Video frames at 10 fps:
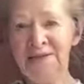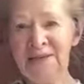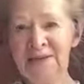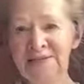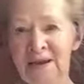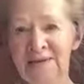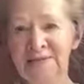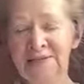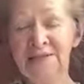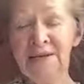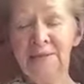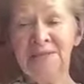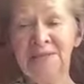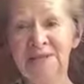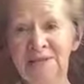intestines that
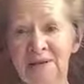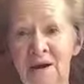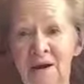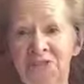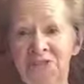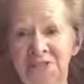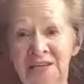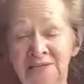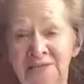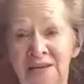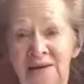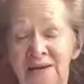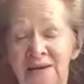dumps into the large intestine.